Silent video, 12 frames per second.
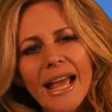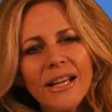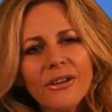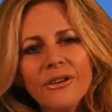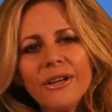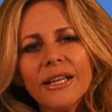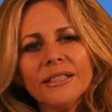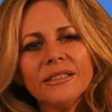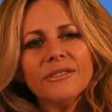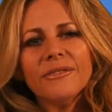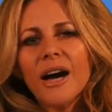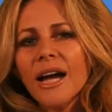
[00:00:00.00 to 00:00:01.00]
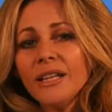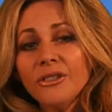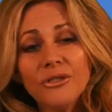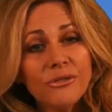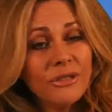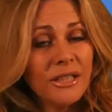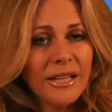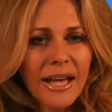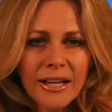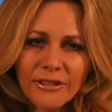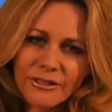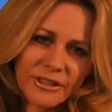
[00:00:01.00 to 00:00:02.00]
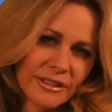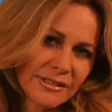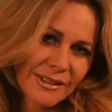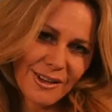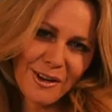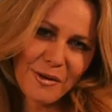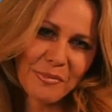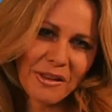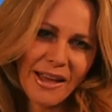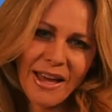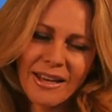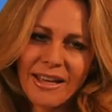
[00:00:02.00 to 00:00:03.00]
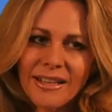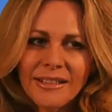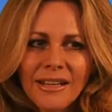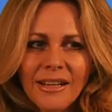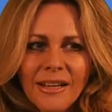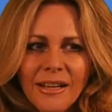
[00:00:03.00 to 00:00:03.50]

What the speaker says: anchor in divine union energies on our planet,